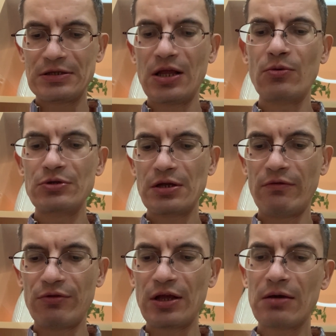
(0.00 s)
In other words, if
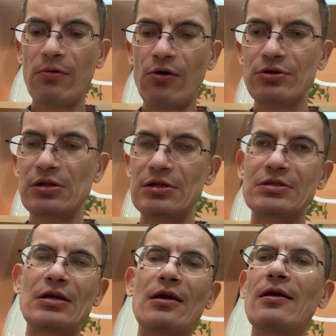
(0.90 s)
you think about, let's
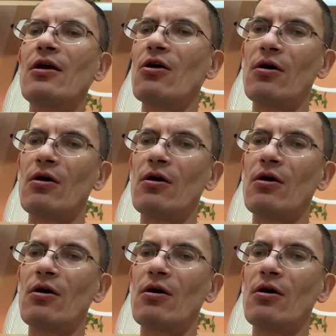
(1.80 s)
say,